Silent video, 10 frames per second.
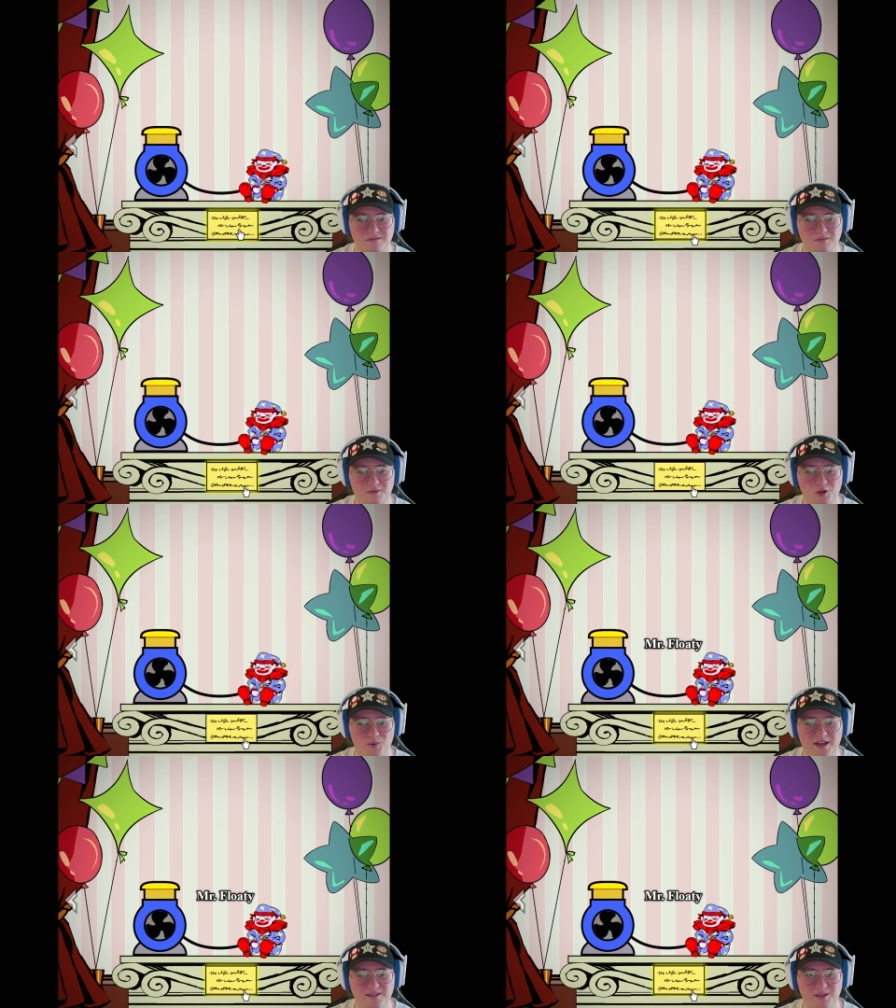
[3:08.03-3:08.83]
go
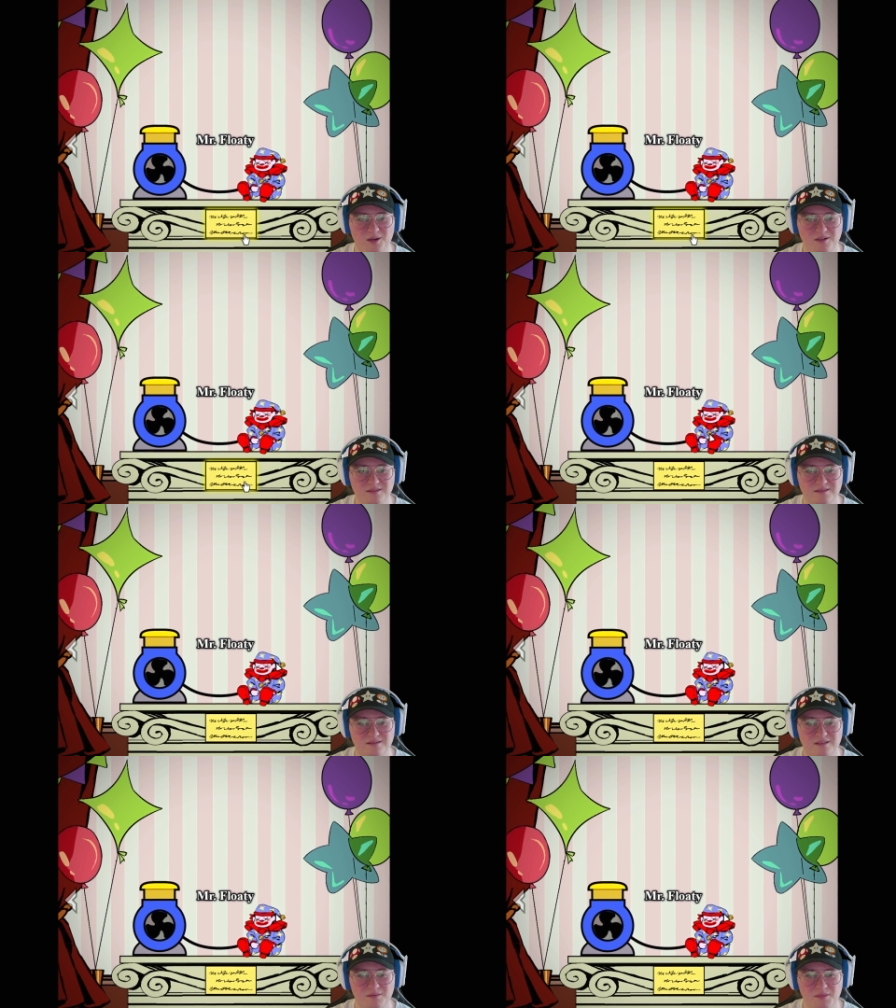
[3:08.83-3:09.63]
right along?
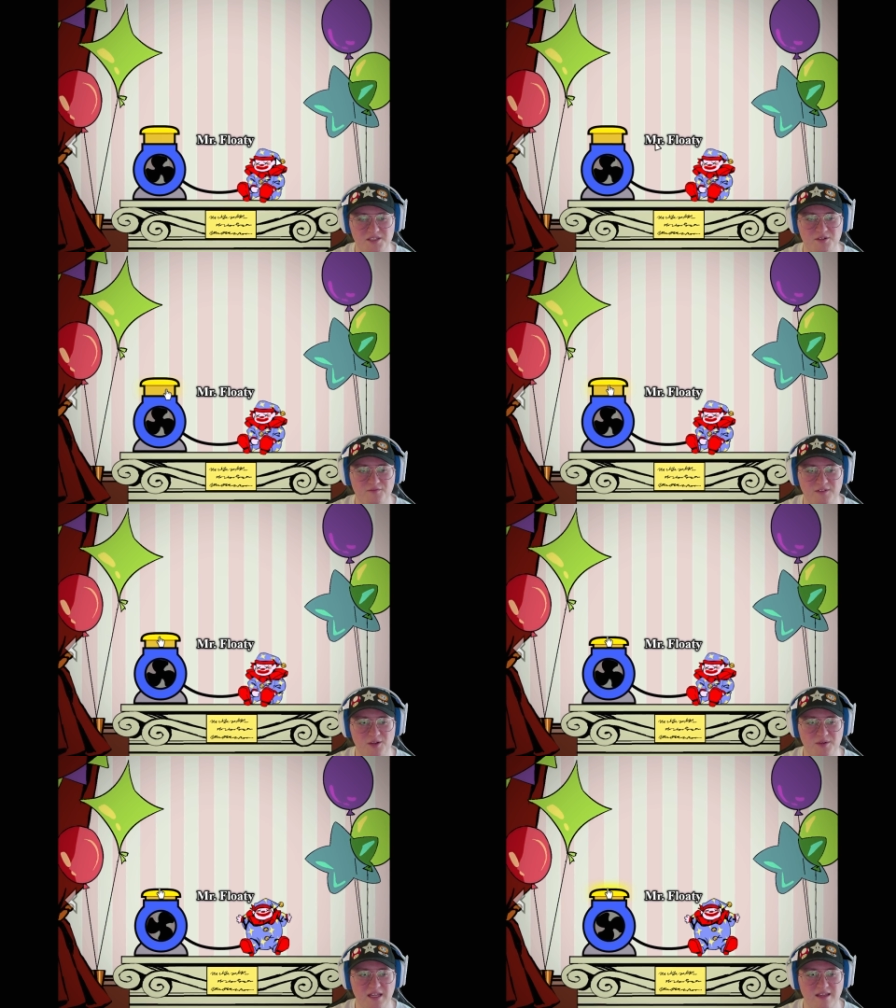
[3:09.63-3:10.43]
Mr.
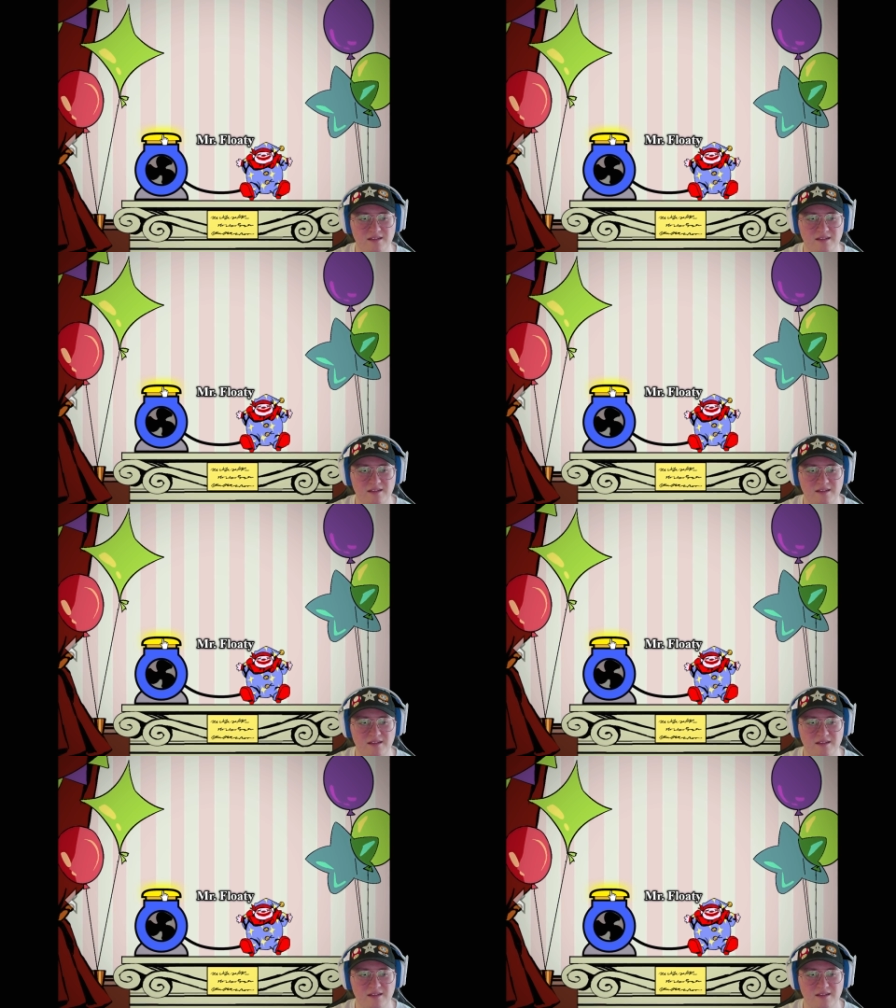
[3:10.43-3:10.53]
Floaty.